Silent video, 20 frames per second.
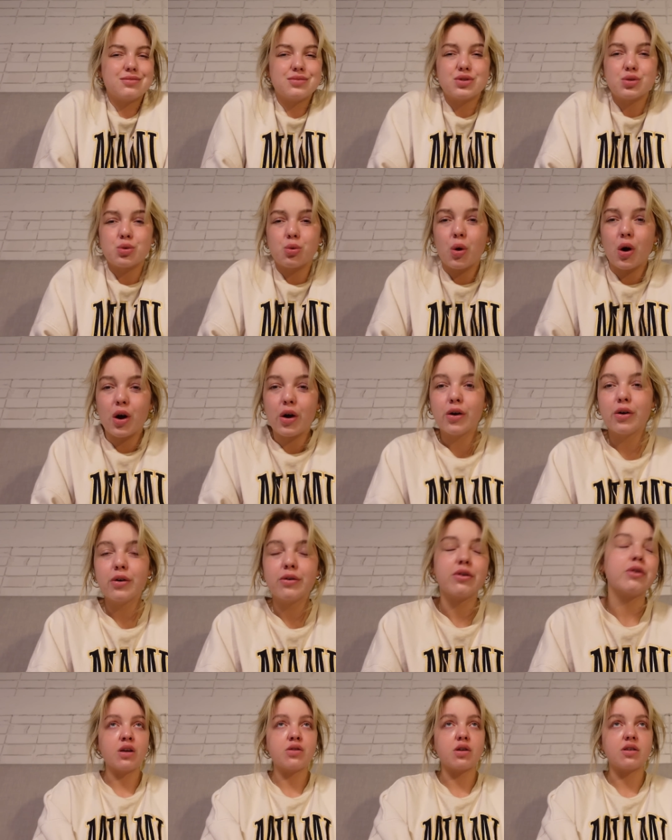
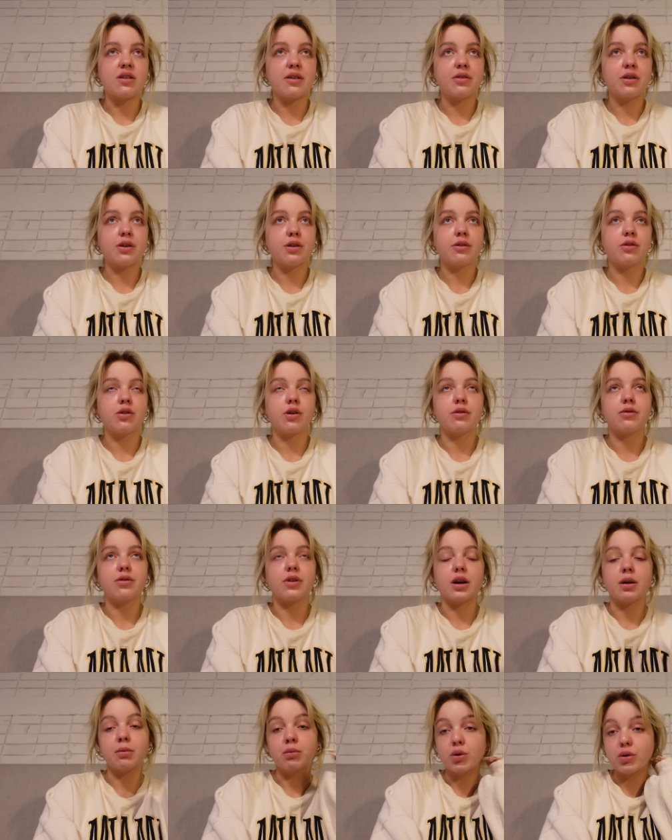12, so I definitely could have gone for
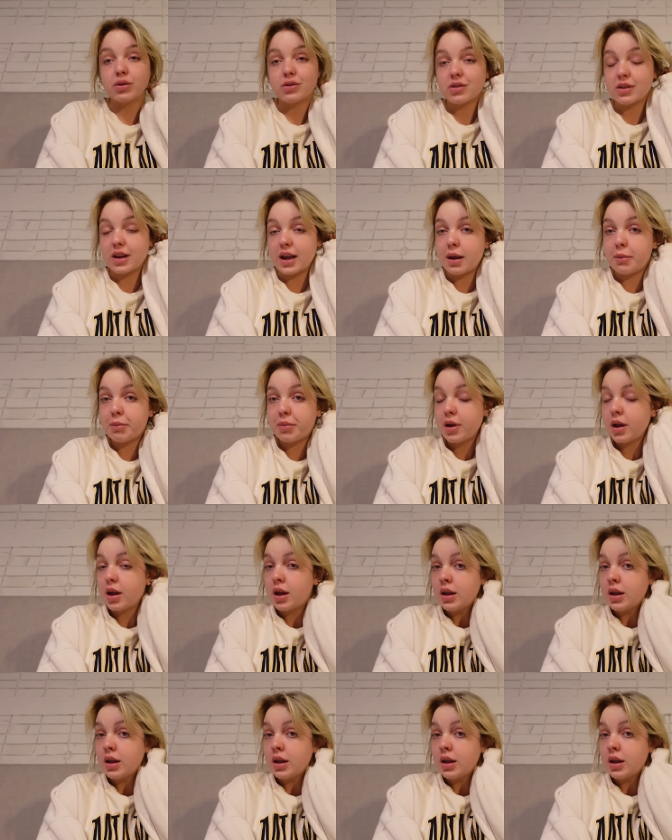like more sleep.